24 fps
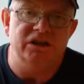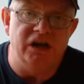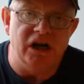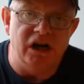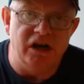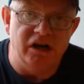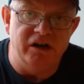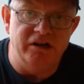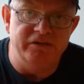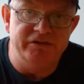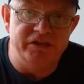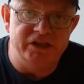
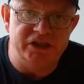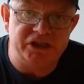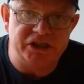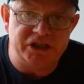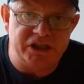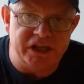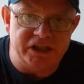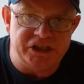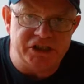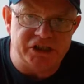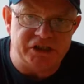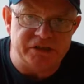of
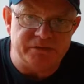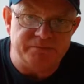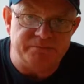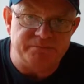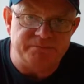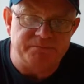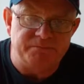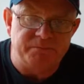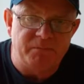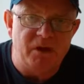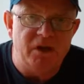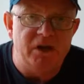discussion.
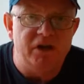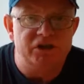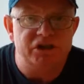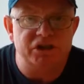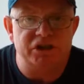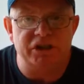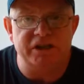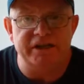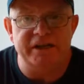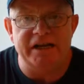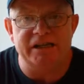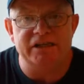
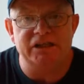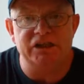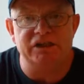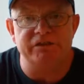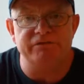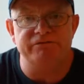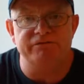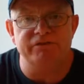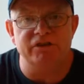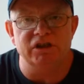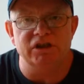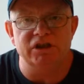So that's the
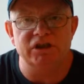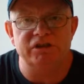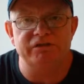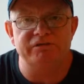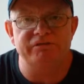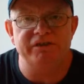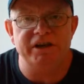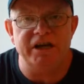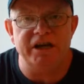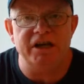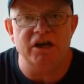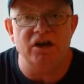first
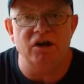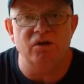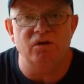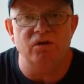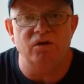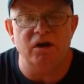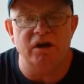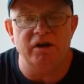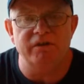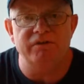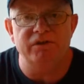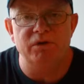
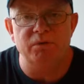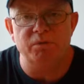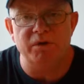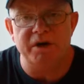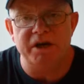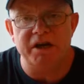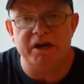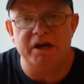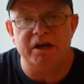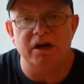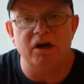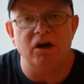video of the
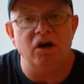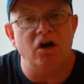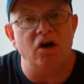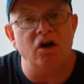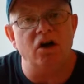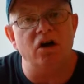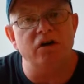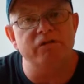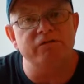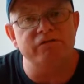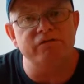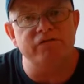week
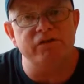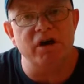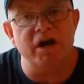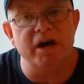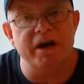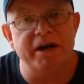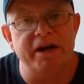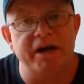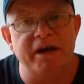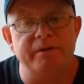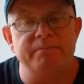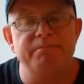on
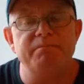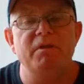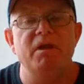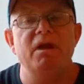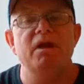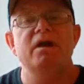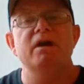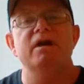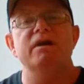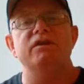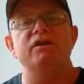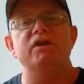Friday.
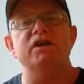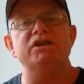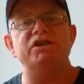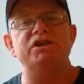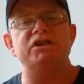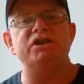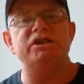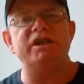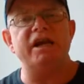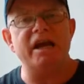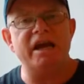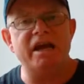The
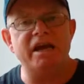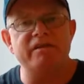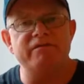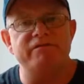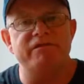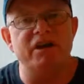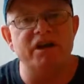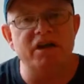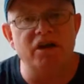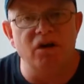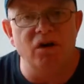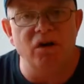second
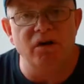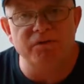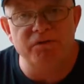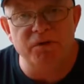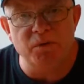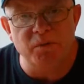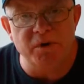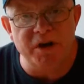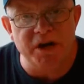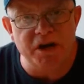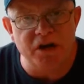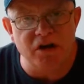video of the
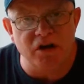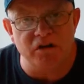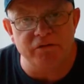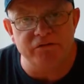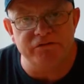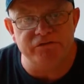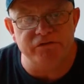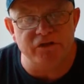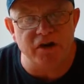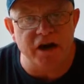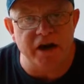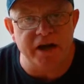week on
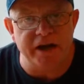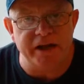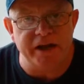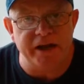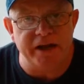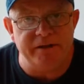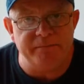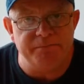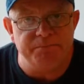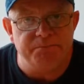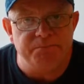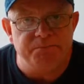
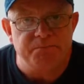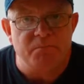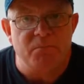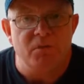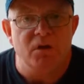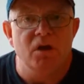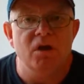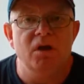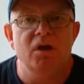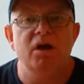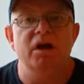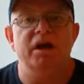Friday,
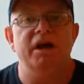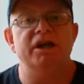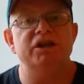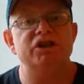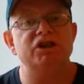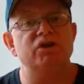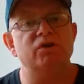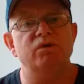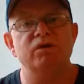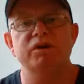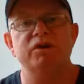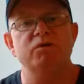it's
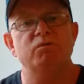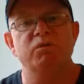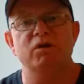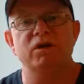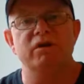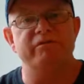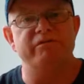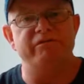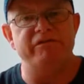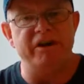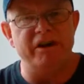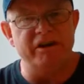going to
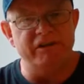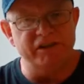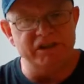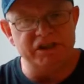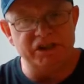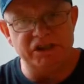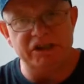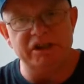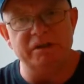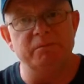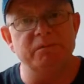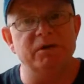work very
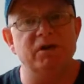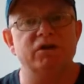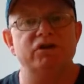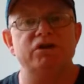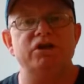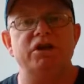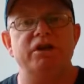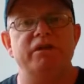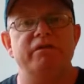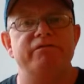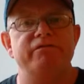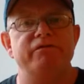similar
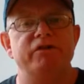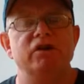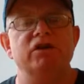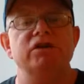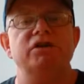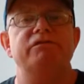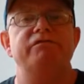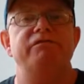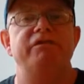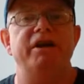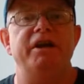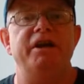to the
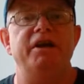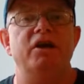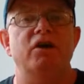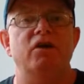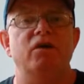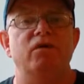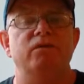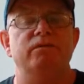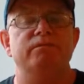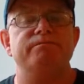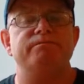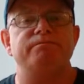first
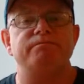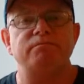video.